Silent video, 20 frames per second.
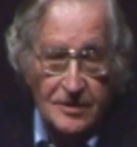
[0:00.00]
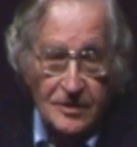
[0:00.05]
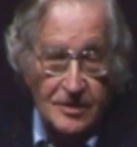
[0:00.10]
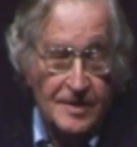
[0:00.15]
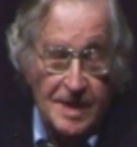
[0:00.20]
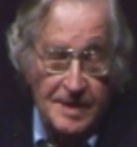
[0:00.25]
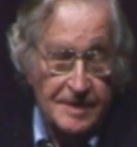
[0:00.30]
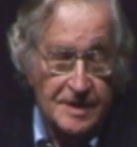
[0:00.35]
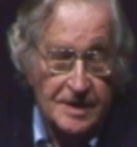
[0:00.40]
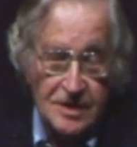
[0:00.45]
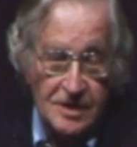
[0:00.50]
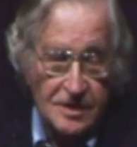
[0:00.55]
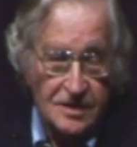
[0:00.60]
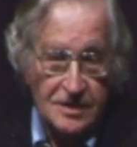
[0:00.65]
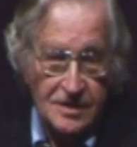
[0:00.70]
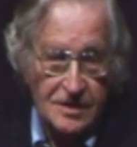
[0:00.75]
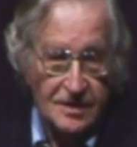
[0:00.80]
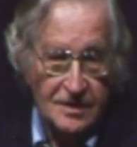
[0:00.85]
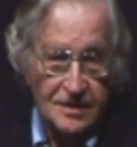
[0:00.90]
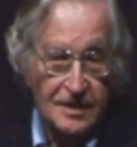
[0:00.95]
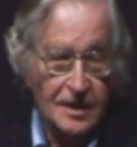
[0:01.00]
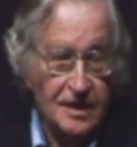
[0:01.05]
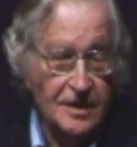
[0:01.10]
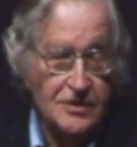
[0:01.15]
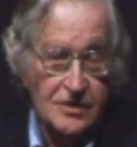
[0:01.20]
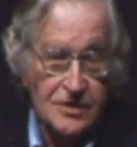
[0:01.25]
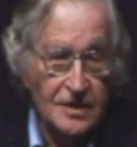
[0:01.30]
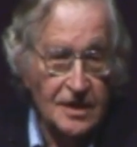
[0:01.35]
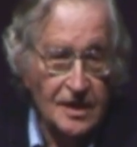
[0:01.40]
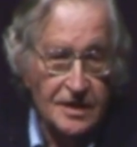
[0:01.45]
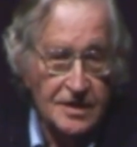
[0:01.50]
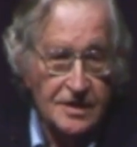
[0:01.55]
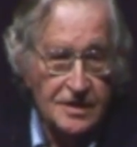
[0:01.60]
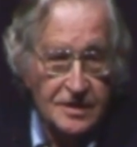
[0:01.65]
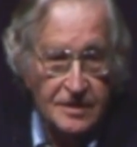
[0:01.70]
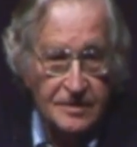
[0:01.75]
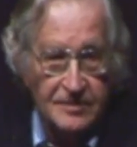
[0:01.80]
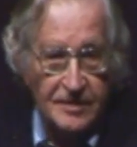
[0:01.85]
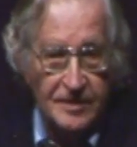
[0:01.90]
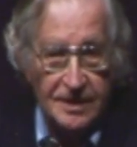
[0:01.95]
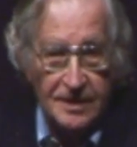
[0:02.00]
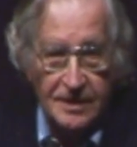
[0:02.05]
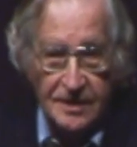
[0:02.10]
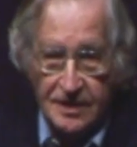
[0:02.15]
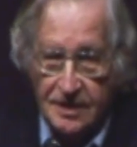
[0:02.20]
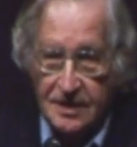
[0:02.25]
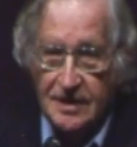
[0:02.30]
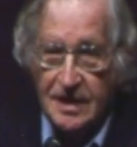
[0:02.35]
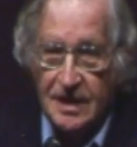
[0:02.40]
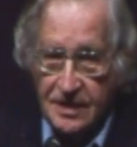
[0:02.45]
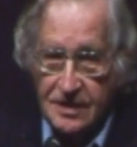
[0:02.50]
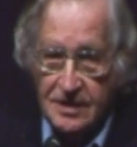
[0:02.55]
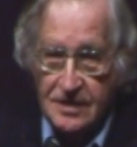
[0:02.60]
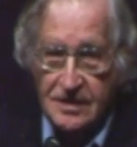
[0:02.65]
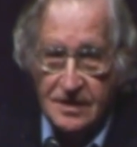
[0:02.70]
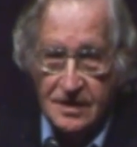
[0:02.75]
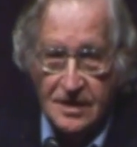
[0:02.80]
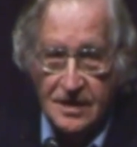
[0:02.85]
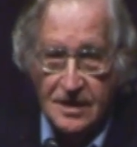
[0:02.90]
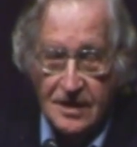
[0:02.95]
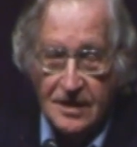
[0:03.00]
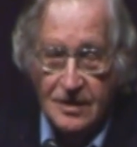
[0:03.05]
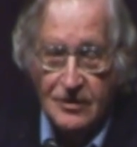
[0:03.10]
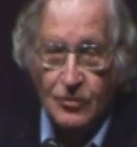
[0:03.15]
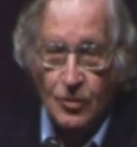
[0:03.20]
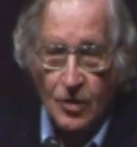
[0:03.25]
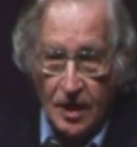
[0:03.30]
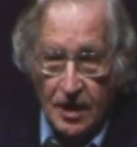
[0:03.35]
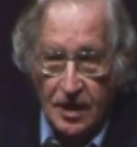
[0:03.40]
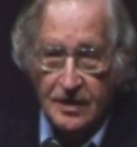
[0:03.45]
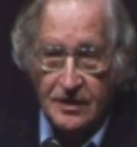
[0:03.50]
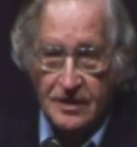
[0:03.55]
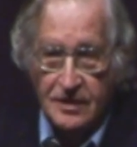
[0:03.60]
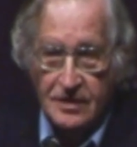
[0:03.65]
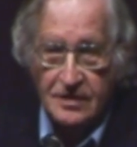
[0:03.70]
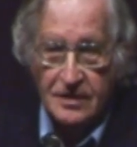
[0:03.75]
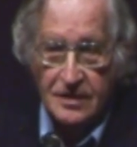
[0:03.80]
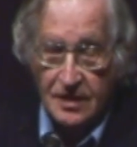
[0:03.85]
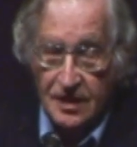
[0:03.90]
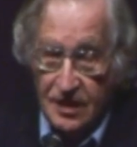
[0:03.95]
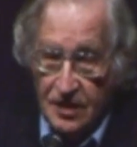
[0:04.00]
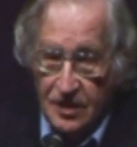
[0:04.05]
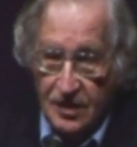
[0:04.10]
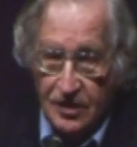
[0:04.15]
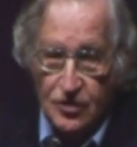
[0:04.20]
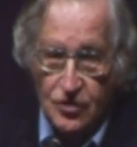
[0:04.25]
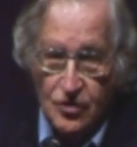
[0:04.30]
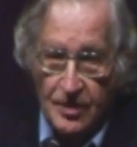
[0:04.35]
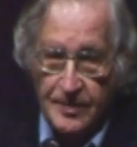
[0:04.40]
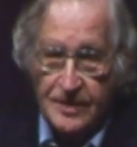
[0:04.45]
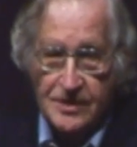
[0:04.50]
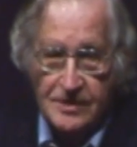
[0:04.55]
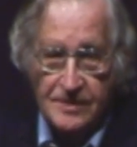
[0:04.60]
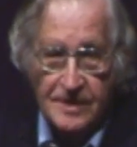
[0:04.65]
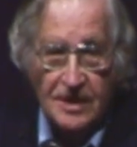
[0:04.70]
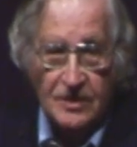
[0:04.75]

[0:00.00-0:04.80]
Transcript: or maybe just legislation, but it takes work, an enormous